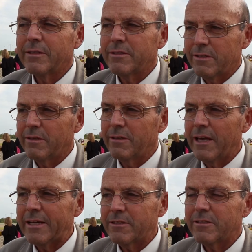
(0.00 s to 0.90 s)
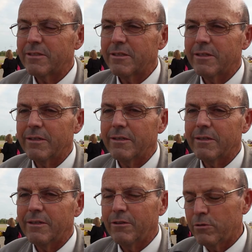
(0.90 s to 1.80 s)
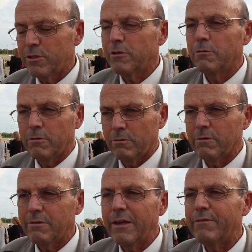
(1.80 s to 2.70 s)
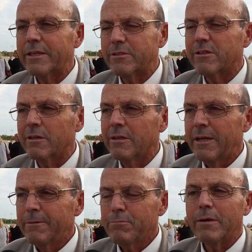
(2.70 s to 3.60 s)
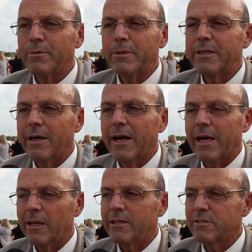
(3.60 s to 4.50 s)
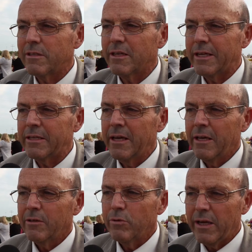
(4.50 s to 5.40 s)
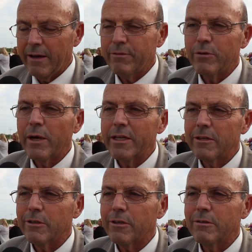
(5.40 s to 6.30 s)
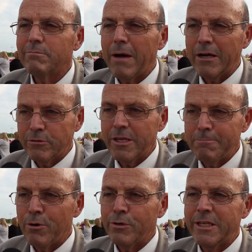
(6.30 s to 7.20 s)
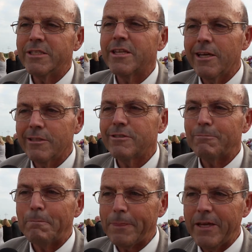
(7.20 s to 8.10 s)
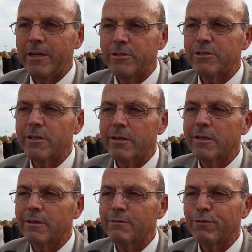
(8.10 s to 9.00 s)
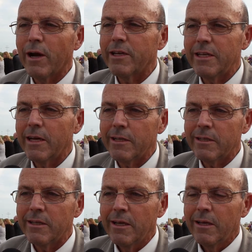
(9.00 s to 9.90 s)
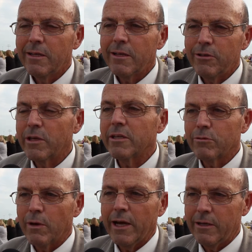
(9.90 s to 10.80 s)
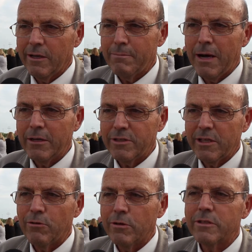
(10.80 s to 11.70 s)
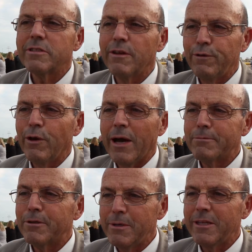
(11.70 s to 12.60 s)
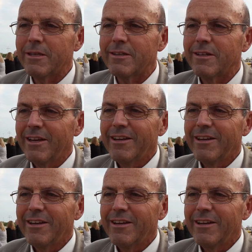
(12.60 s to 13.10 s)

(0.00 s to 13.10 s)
So those 2 events are probably the highlights of the night. We have a regular bouncy pony stakes each Friday night. You get to ride on a bouncy horse if you happen to be the